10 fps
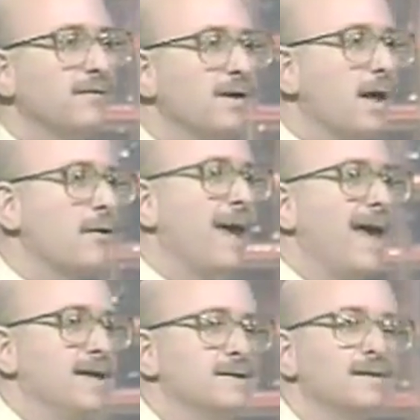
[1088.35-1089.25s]
of another
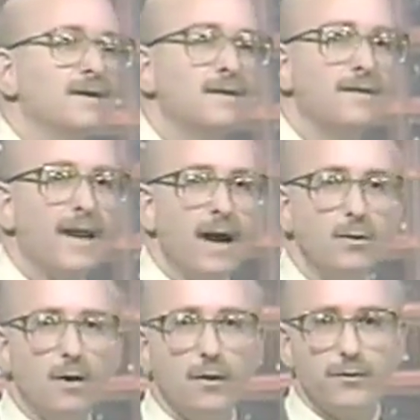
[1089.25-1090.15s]
eight that I
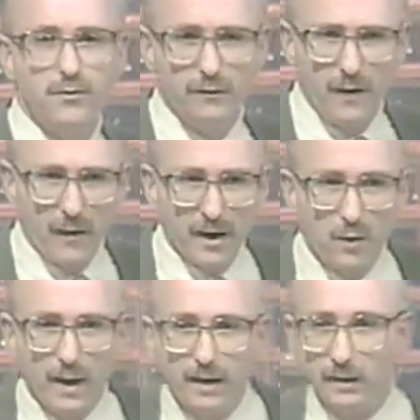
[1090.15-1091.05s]
will go through very
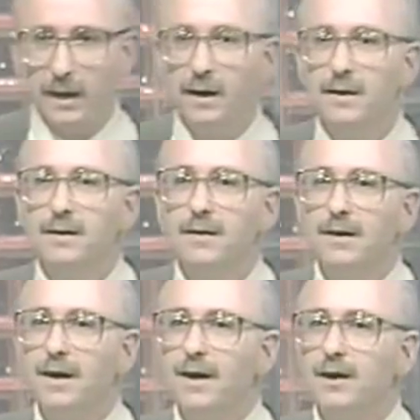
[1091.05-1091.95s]
quickly
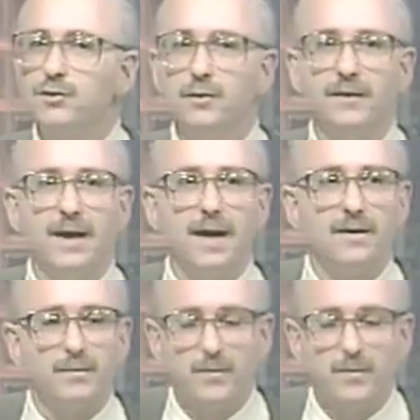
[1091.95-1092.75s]
uh, toward the end of the